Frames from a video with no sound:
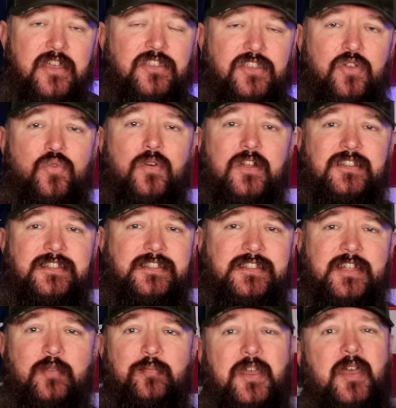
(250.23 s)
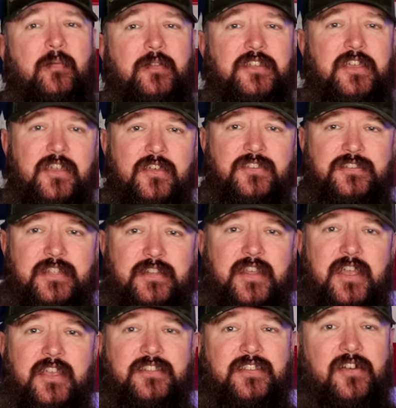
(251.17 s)
you wouldn't still be able to use the
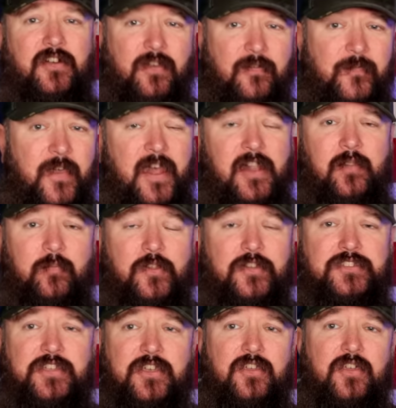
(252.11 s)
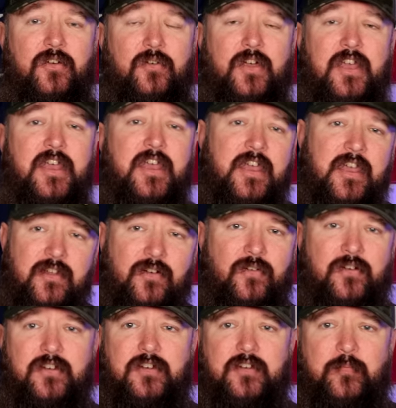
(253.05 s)
things that are available to you in
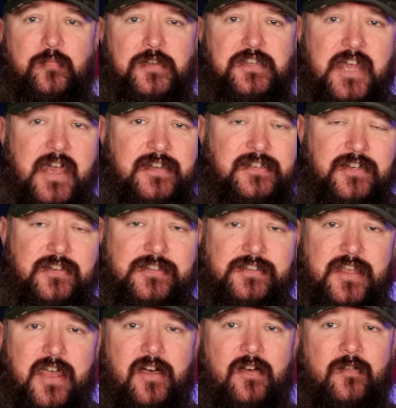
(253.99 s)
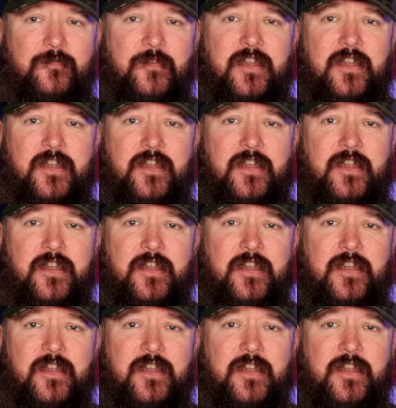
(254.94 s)
order to protect yourself.